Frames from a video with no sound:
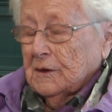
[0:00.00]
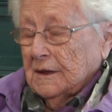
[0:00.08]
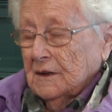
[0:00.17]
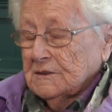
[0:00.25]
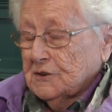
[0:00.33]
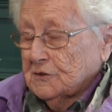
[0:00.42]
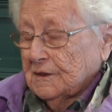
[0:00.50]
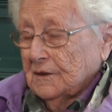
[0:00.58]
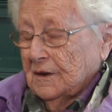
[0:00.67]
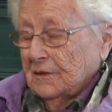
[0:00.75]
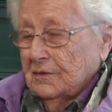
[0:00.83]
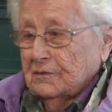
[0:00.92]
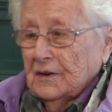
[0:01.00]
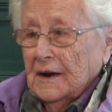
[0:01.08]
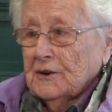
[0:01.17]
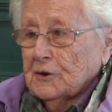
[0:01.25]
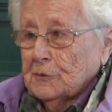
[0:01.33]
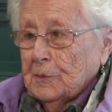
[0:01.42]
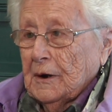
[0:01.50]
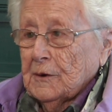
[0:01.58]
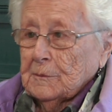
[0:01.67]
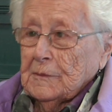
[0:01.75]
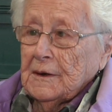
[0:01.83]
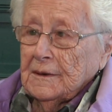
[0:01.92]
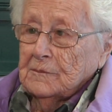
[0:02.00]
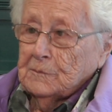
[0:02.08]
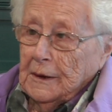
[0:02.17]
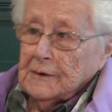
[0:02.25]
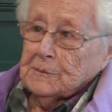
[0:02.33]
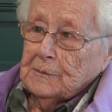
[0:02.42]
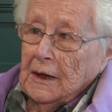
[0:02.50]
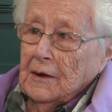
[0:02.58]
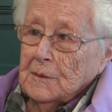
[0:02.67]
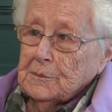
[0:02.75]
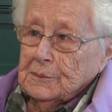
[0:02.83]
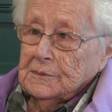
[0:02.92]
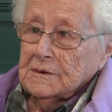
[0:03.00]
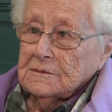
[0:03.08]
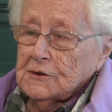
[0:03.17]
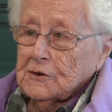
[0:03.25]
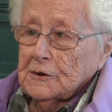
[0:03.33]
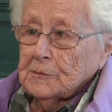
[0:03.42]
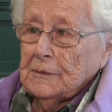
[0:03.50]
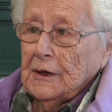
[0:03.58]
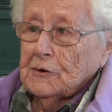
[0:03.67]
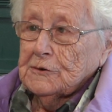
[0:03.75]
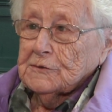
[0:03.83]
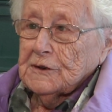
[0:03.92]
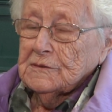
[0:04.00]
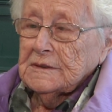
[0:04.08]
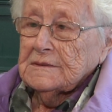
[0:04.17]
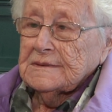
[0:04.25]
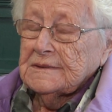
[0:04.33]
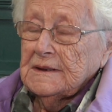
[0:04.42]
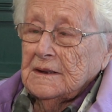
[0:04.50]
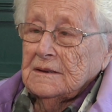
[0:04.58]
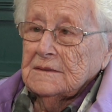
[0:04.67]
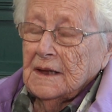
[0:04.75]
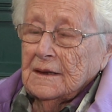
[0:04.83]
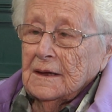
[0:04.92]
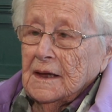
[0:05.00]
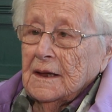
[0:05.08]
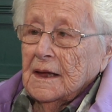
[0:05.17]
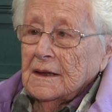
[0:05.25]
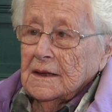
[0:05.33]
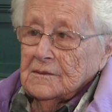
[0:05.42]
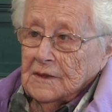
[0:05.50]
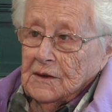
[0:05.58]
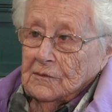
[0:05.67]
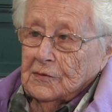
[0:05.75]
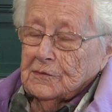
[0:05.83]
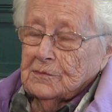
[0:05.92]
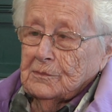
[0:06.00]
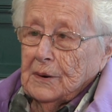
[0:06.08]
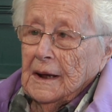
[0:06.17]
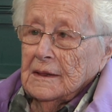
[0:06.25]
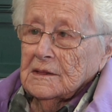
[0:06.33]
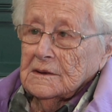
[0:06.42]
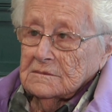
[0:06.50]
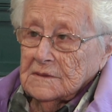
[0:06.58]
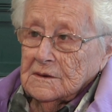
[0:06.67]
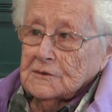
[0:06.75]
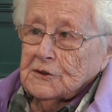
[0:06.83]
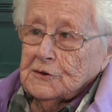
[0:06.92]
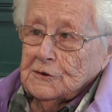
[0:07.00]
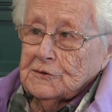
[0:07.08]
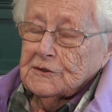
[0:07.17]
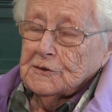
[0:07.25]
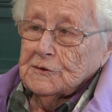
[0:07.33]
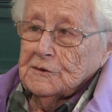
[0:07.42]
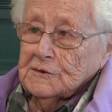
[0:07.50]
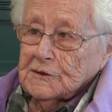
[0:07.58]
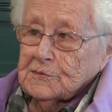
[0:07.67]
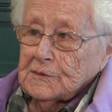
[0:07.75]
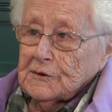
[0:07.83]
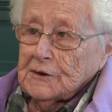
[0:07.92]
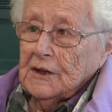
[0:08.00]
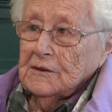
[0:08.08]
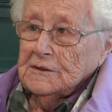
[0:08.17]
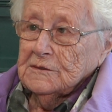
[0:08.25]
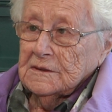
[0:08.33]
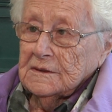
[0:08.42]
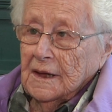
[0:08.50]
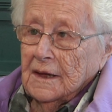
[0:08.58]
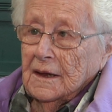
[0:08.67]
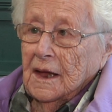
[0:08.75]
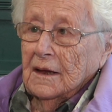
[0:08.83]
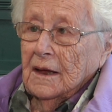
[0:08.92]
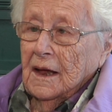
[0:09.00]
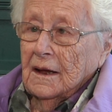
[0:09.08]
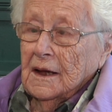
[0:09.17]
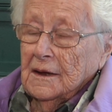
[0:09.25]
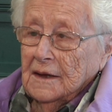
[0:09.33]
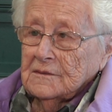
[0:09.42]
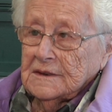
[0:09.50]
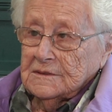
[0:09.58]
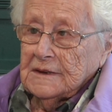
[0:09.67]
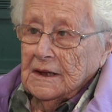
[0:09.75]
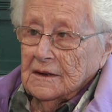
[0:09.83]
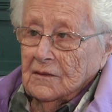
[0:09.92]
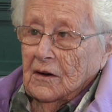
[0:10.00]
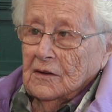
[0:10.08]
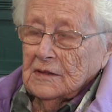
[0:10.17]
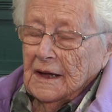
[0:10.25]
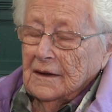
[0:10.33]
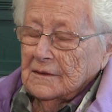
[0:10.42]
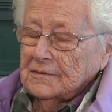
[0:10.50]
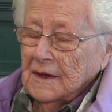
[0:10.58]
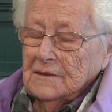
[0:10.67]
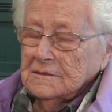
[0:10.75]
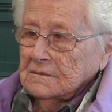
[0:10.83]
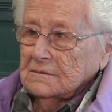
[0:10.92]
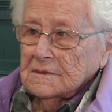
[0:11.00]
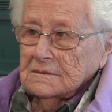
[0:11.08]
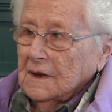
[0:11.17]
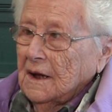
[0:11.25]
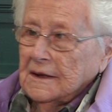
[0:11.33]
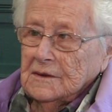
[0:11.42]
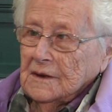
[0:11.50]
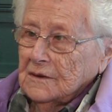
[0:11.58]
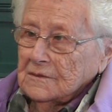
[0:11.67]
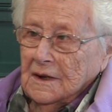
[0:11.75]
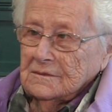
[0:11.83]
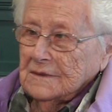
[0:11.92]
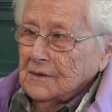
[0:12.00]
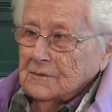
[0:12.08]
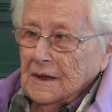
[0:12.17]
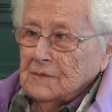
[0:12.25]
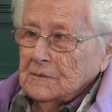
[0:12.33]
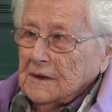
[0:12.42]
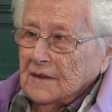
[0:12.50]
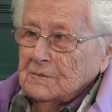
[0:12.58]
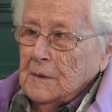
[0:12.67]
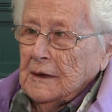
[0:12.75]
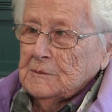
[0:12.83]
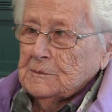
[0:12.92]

catch the fire department and pick me up and took me out to the scene and the pilot and the two students were killed. I had to take all that. That I didn't. That made